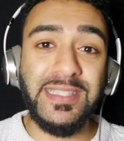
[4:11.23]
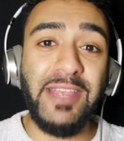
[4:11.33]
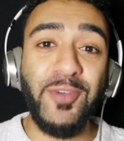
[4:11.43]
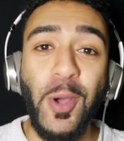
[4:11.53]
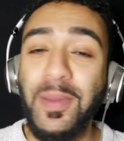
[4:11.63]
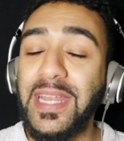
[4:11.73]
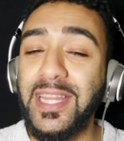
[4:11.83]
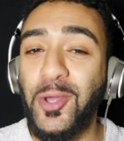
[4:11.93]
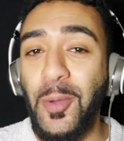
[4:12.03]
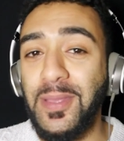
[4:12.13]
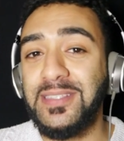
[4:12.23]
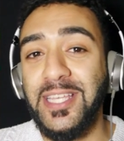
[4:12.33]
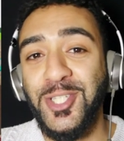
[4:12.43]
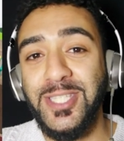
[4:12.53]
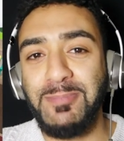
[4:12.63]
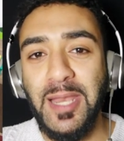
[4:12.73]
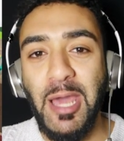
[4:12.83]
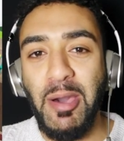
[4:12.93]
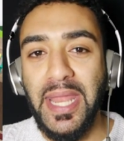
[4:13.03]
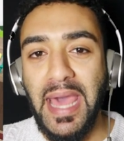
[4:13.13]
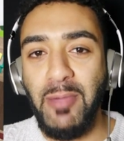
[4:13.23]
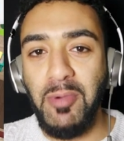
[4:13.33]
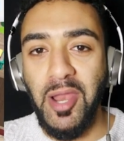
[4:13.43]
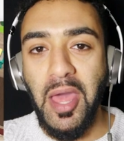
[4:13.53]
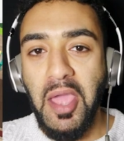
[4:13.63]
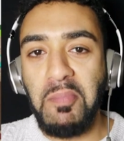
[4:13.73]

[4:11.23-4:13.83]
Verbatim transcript: leave a comment in the comment sections below and I will